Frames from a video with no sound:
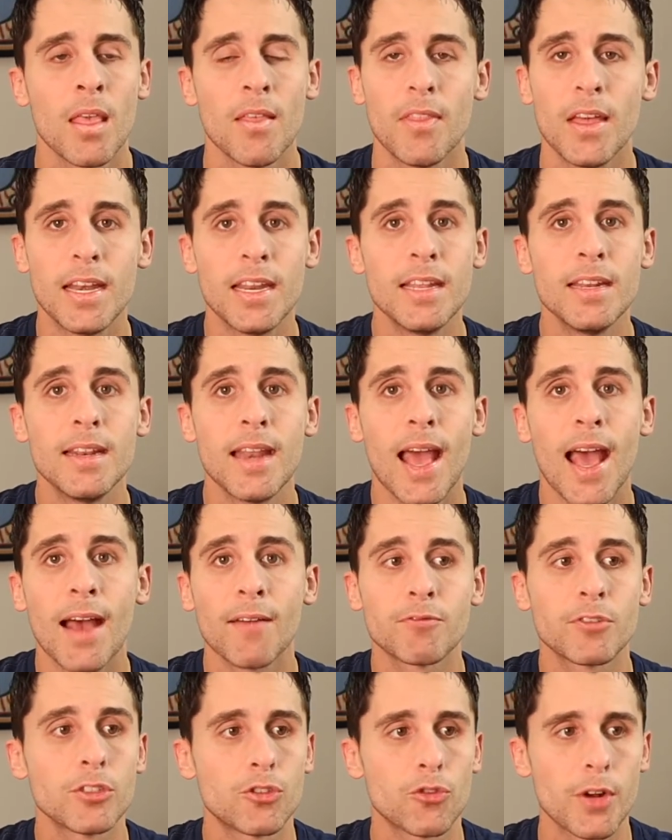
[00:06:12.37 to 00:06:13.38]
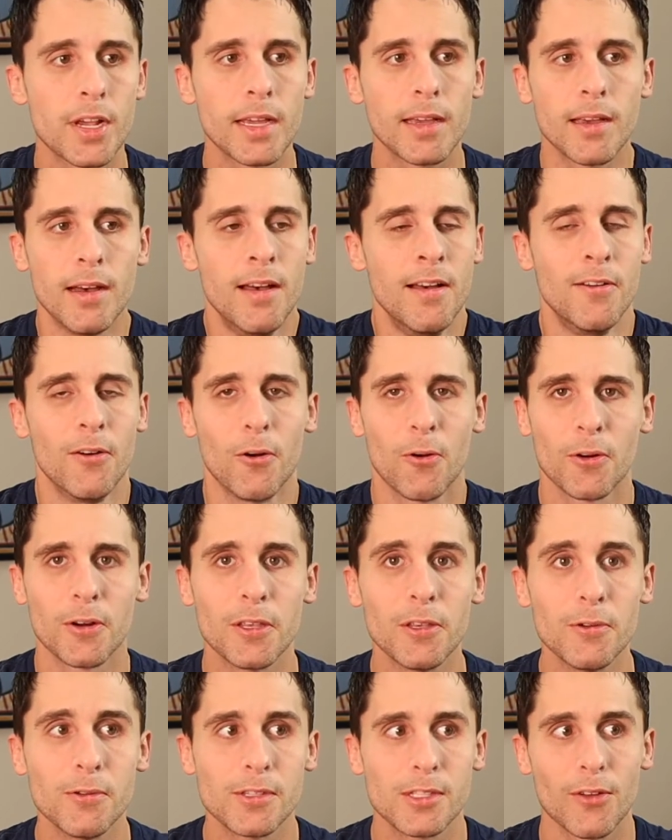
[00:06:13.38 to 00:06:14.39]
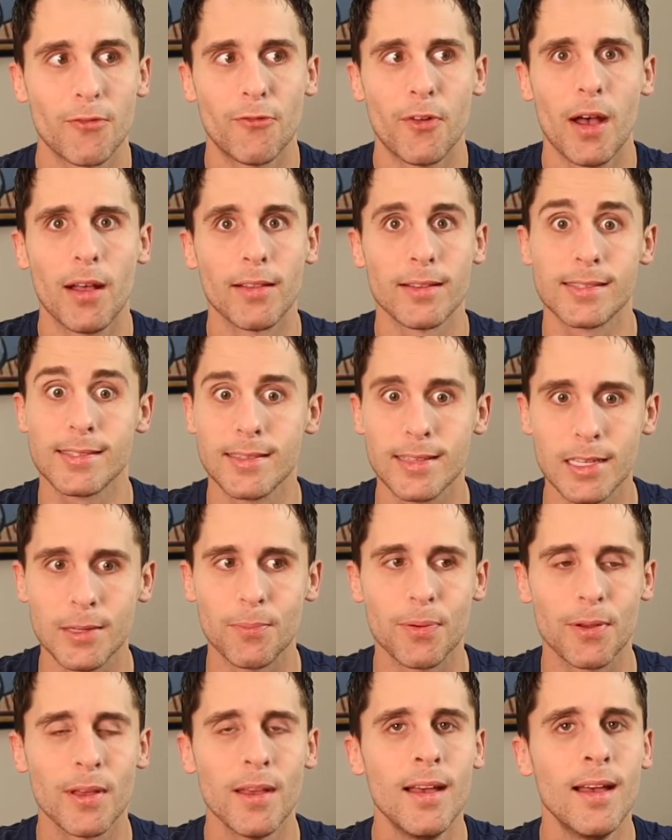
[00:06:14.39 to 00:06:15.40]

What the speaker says: They didn't have to drink or use to fall asleep.